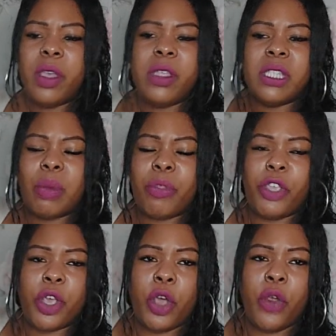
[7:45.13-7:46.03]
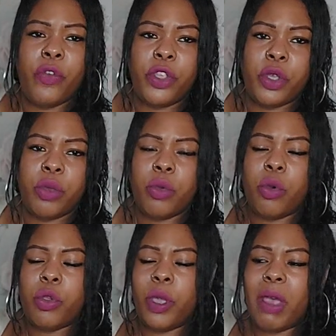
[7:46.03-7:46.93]
something over you
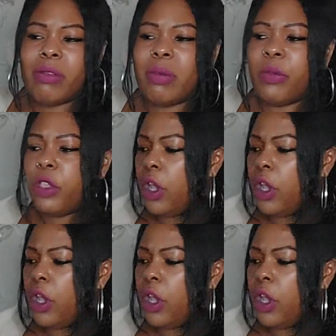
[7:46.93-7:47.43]
or you have something